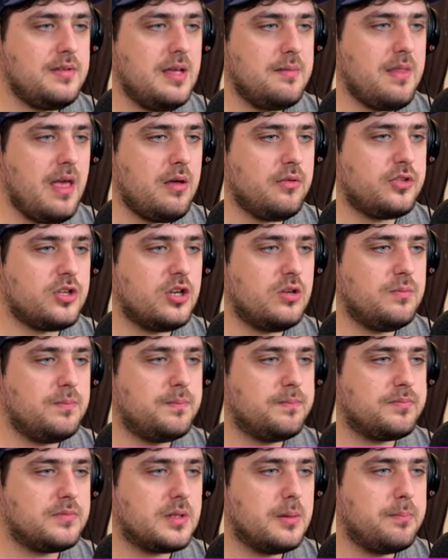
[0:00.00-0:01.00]
Yep, that'll do.
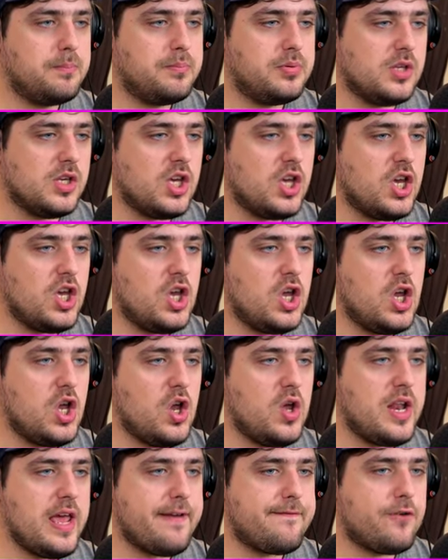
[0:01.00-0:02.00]

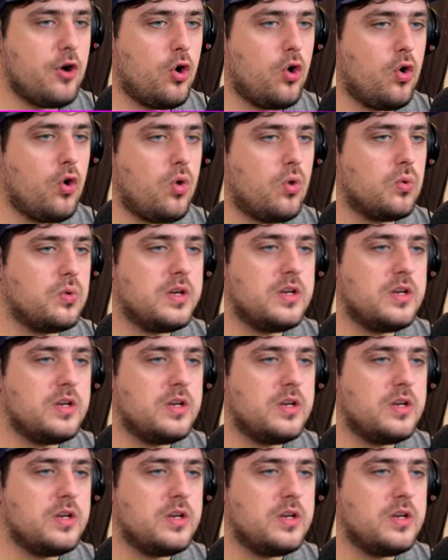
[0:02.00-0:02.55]
Beautiful.